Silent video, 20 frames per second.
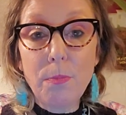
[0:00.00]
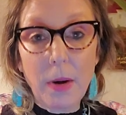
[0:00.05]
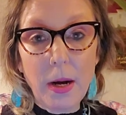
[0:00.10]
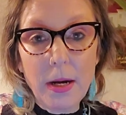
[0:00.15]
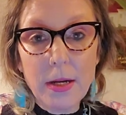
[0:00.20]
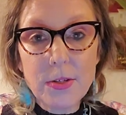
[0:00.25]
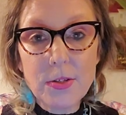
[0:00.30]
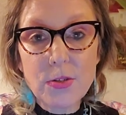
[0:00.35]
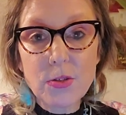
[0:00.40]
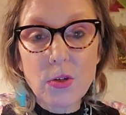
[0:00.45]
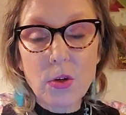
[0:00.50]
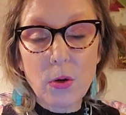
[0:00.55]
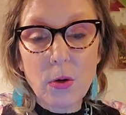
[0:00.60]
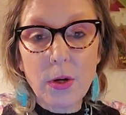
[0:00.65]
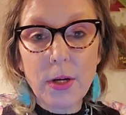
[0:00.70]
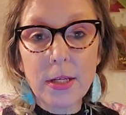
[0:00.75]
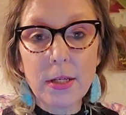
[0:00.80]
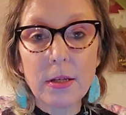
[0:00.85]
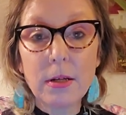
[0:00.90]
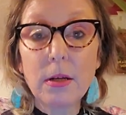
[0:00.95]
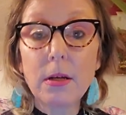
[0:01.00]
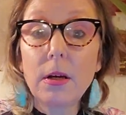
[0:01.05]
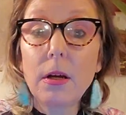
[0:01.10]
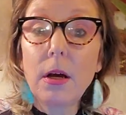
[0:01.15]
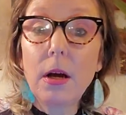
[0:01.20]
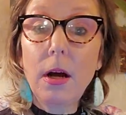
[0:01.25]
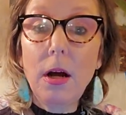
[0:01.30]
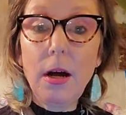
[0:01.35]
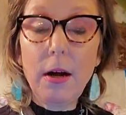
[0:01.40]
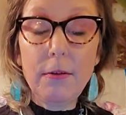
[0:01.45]
buzz going
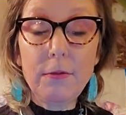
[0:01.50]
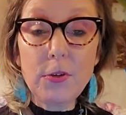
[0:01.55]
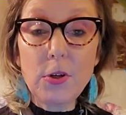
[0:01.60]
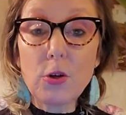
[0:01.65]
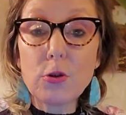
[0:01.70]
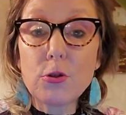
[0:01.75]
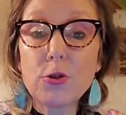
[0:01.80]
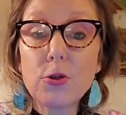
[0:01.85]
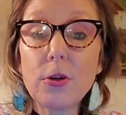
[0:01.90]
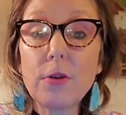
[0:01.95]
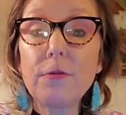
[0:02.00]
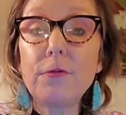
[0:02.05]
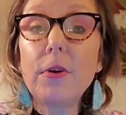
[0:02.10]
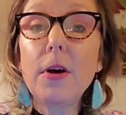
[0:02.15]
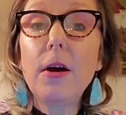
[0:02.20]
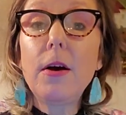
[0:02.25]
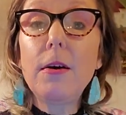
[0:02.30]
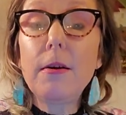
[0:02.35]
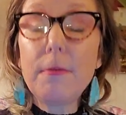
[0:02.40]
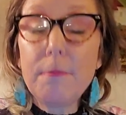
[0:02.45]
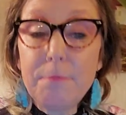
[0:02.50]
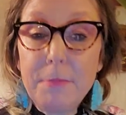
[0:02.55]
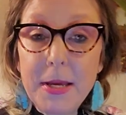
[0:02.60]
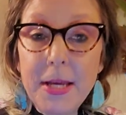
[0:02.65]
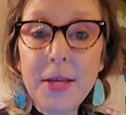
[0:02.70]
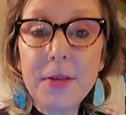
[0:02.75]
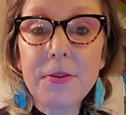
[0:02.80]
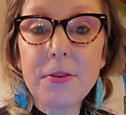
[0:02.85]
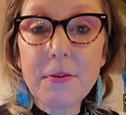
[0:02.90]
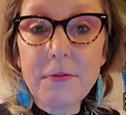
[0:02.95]
of, you know, sort of
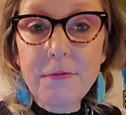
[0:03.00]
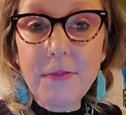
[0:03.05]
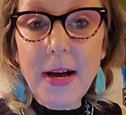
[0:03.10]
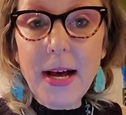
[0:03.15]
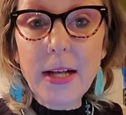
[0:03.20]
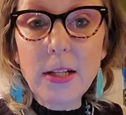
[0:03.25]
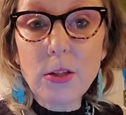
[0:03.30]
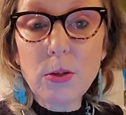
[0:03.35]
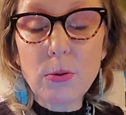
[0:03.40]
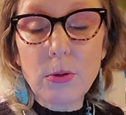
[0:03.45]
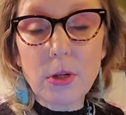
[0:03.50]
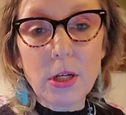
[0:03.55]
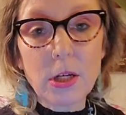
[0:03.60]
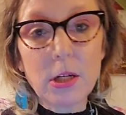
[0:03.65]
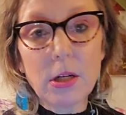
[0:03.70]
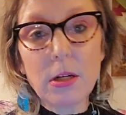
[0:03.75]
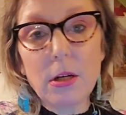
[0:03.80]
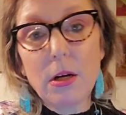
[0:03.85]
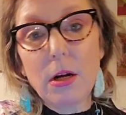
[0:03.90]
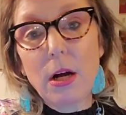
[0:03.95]
being the follower.